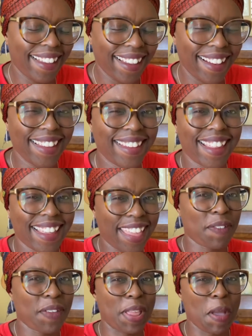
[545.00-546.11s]
Unless they're
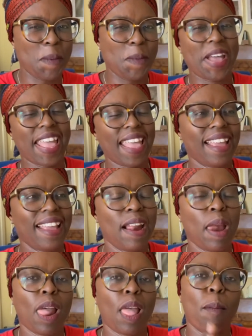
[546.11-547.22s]
giving it away.
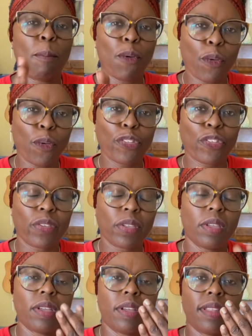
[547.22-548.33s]
But
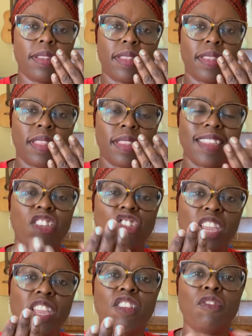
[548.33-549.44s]
there's an
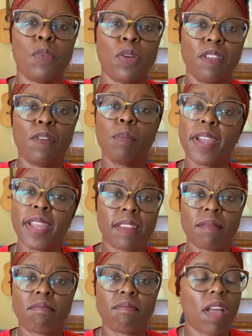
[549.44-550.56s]
exchange of money for bread.
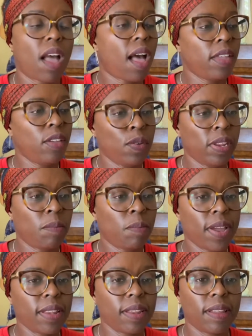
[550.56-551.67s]
You need
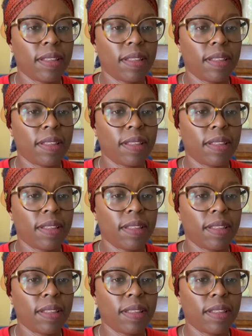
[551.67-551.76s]
bread.